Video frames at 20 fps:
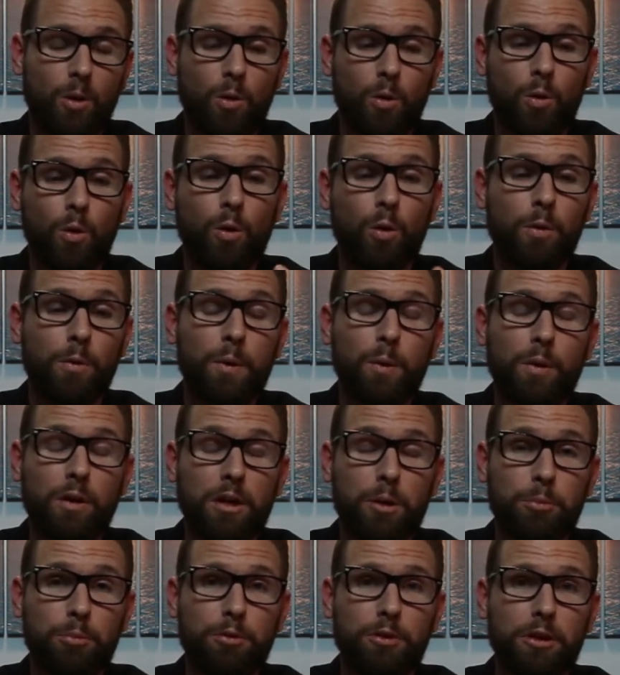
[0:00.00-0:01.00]
or we
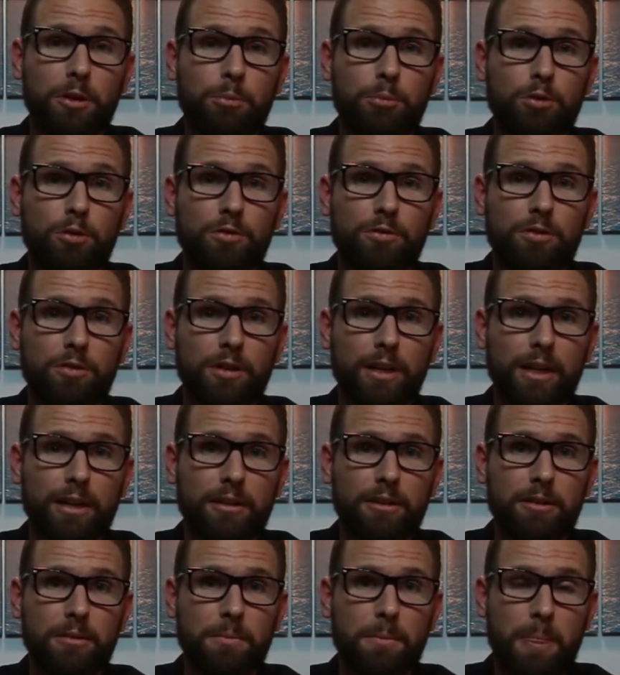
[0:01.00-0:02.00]
want a pre-approval
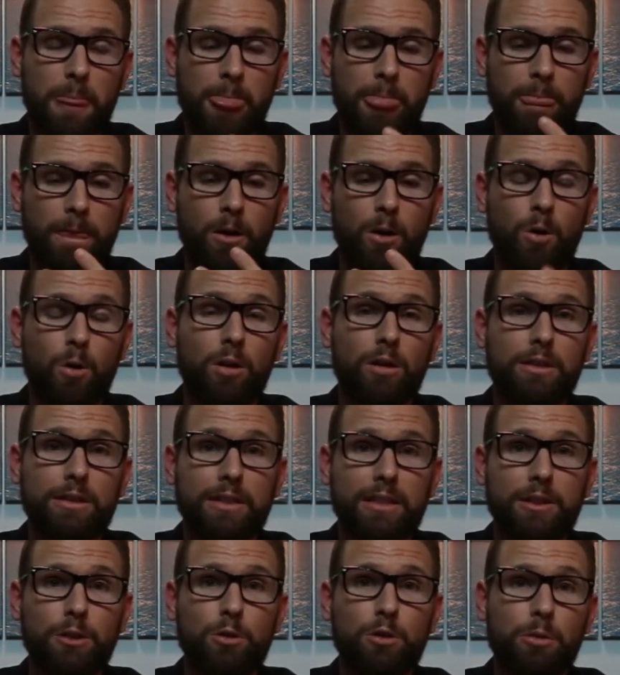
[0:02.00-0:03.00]
letter, or a
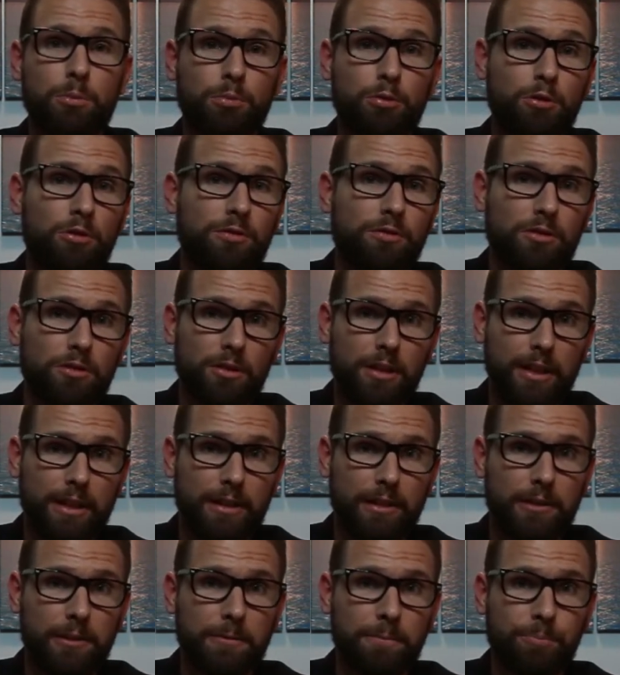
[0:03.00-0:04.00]
DU approval
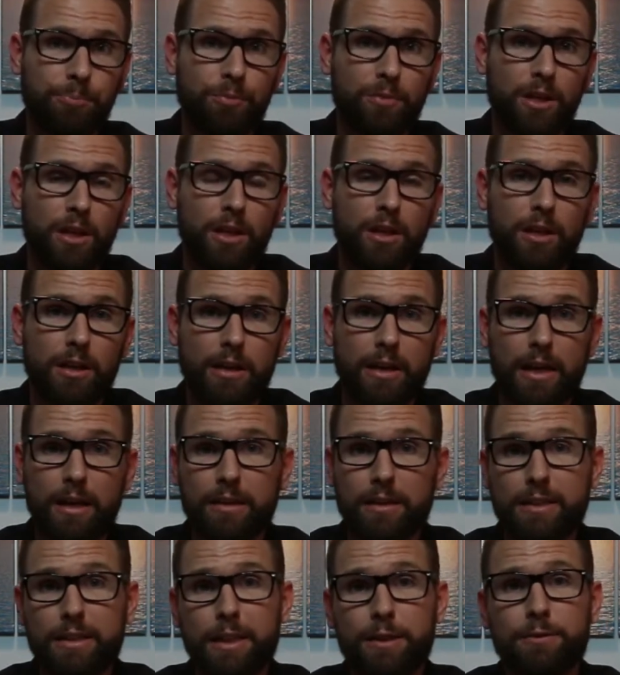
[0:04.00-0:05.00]
letter. Now
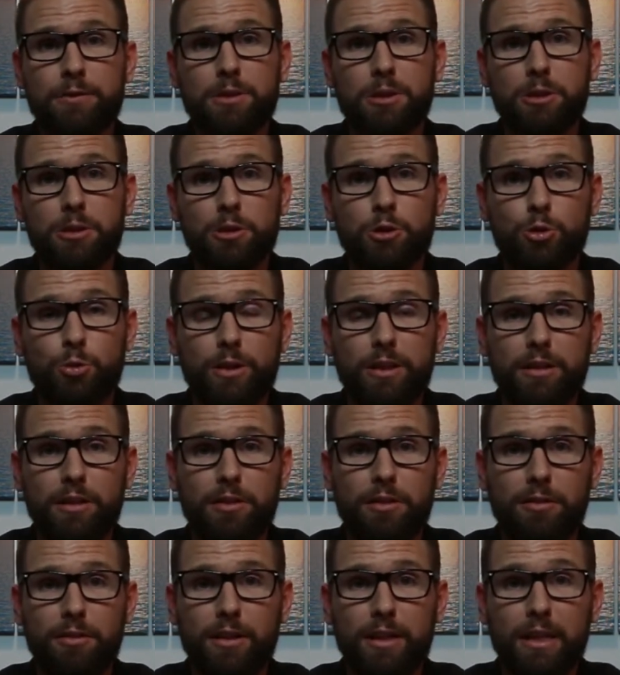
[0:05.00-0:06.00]
the difference between the
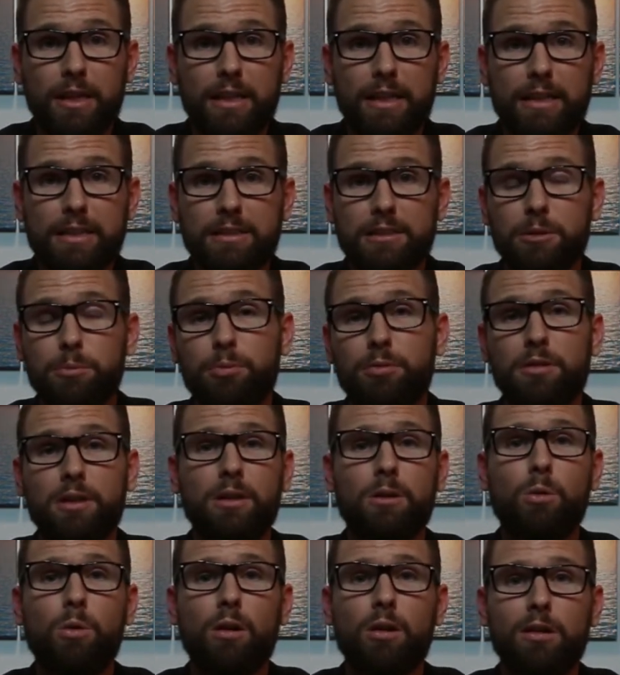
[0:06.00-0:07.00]
3 is the
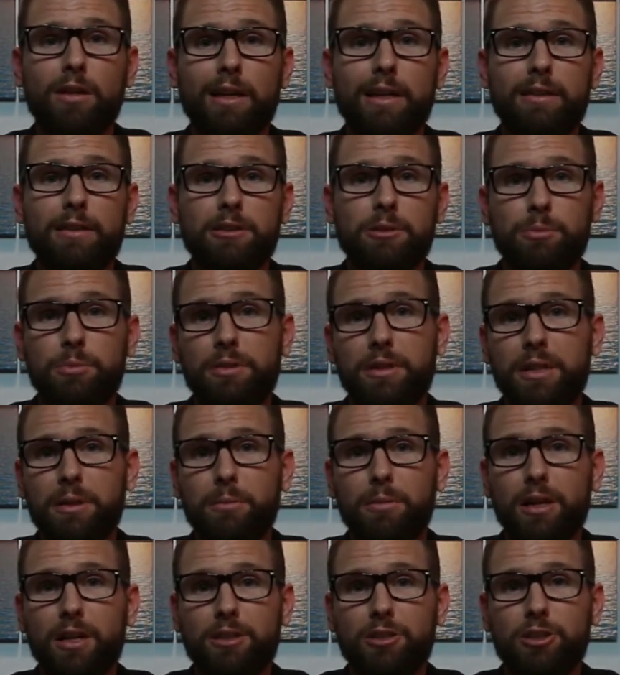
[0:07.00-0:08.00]
pre-qual letter is pretty
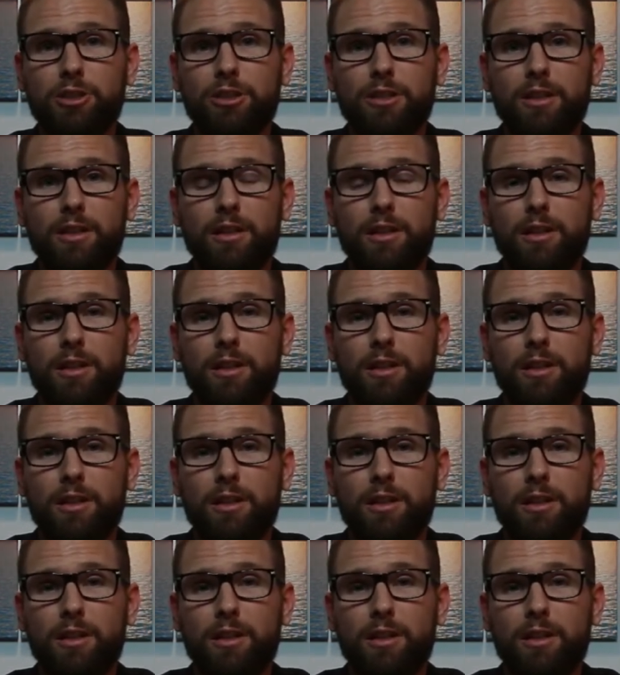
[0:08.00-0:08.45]
much,